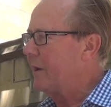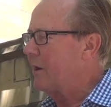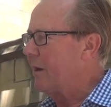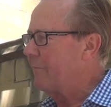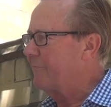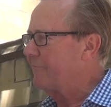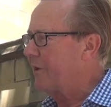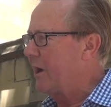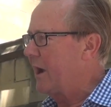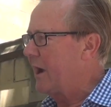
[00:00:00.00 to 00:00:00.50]

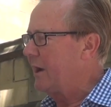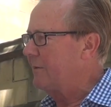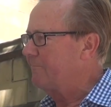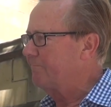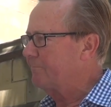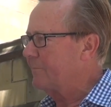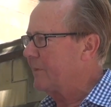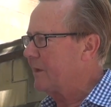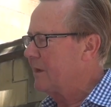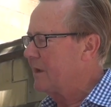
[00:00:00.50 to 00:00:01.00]
I'm
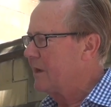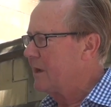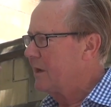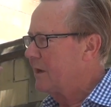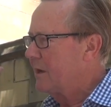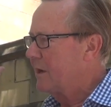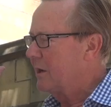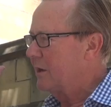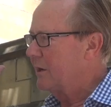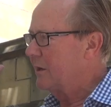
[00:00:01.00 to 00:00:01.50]

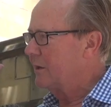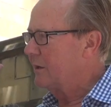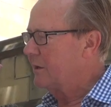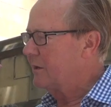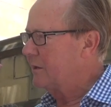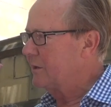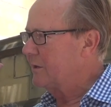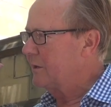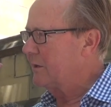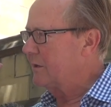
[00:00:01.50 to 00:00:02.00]

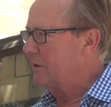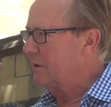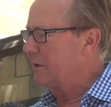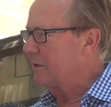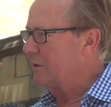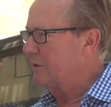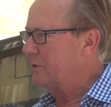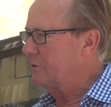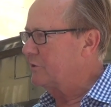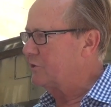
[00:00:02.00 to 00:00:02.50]

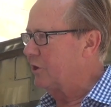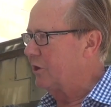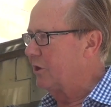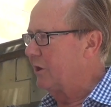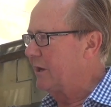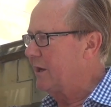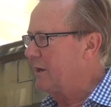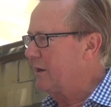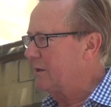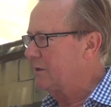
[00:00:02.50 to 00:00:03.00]
sad.
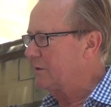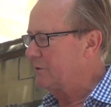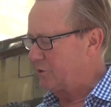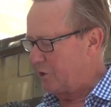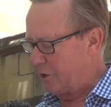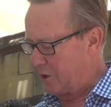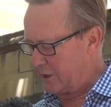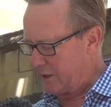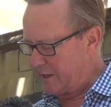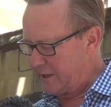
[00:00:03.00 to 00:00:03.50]

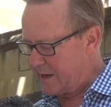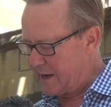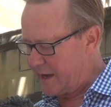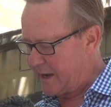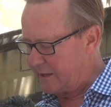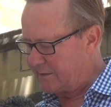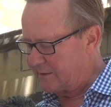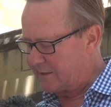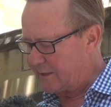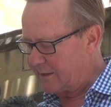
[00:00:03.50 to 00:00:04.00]
Julie
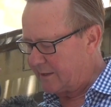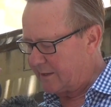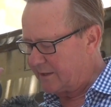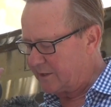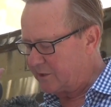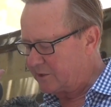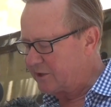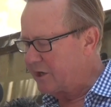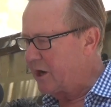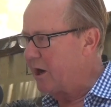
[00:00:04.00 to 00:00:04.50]
has
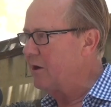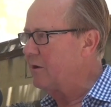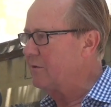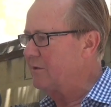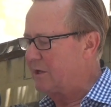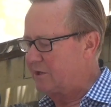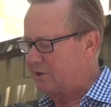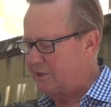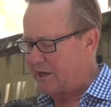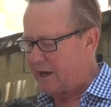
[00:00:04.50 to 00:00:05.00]

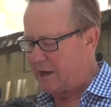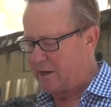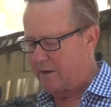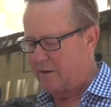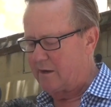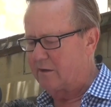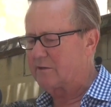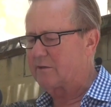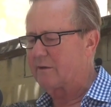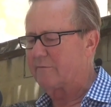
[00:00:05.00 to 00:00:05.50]
shown the
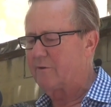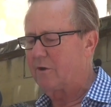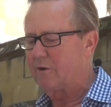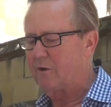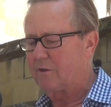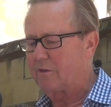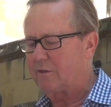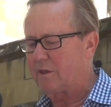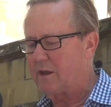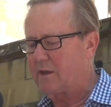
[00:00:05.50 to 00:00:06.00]
shallowness of
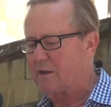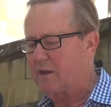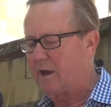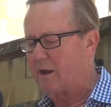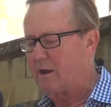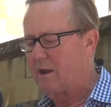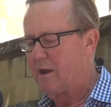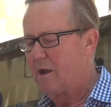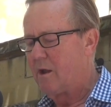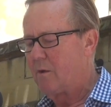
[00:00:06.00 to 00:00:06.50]
her
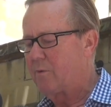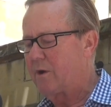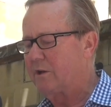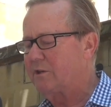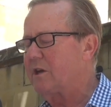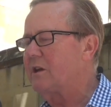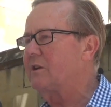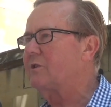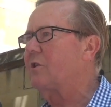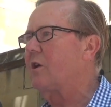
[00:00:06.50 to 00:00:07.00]
thinking
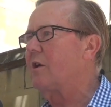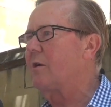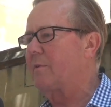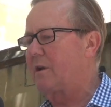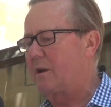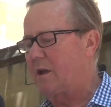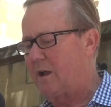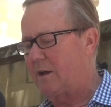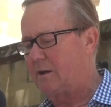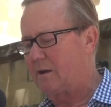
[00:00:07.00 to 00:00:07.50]
when she
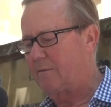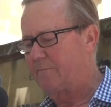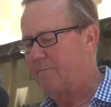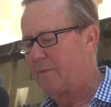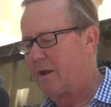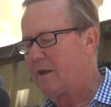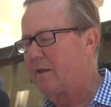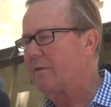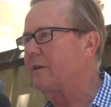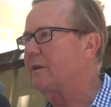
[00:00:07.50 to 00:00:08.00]
terminated
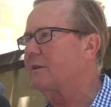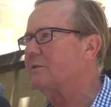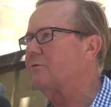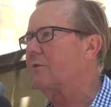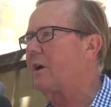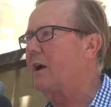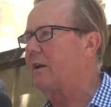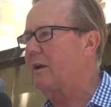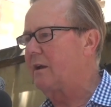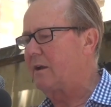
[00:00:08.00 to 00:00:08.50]
the
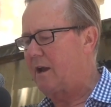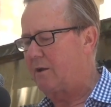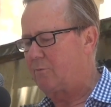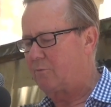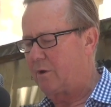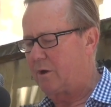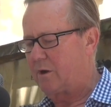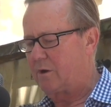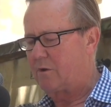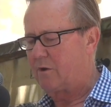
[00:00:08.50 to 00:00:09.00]
Australia
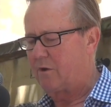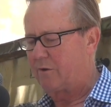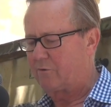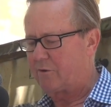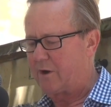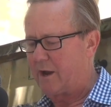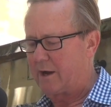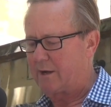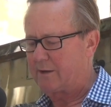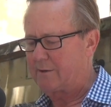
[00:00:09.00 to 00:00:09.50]
Network
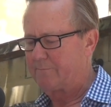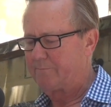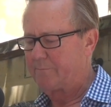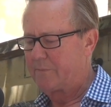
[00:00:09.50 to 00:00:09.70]
contract.